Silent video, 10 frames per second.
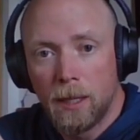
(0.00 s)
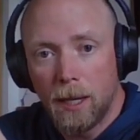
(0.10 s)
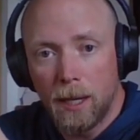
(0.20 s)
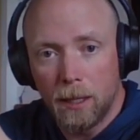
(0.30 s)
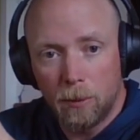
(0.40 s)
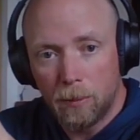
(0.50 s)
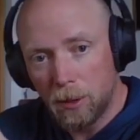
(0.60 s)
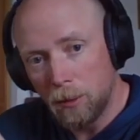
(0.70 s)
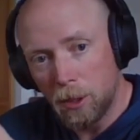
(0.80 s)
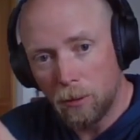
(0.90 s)
and then we put
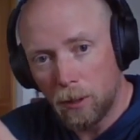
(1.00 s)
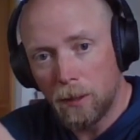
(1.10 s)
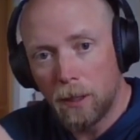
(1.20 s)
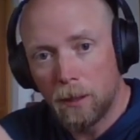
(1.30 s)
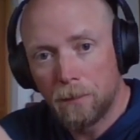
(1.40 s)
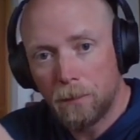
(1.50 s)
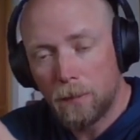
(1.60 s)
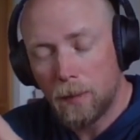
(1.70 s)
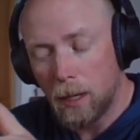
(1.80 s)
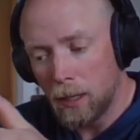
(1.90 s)
the manure in there,
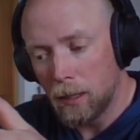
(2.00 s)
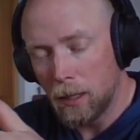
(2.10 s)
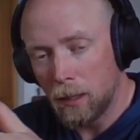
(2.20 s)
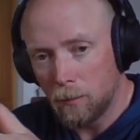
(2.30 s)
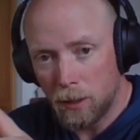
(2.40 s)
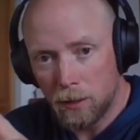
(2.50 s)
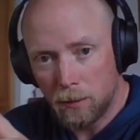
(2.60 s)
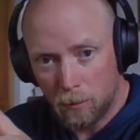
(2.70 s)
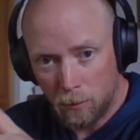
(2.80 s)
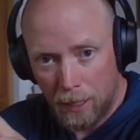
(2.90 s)
and then we,
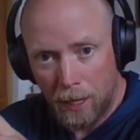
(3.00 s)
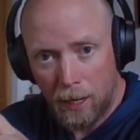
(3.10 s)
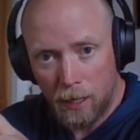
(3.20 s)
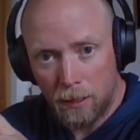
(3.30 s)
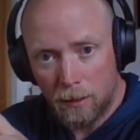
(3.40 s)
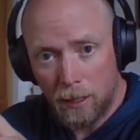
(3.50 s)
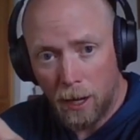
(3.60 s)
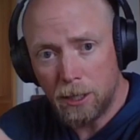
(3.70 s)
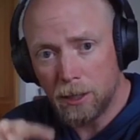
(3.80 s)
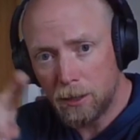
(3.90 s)
we add
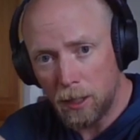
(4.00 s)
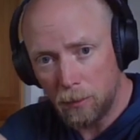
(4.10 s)
digestate.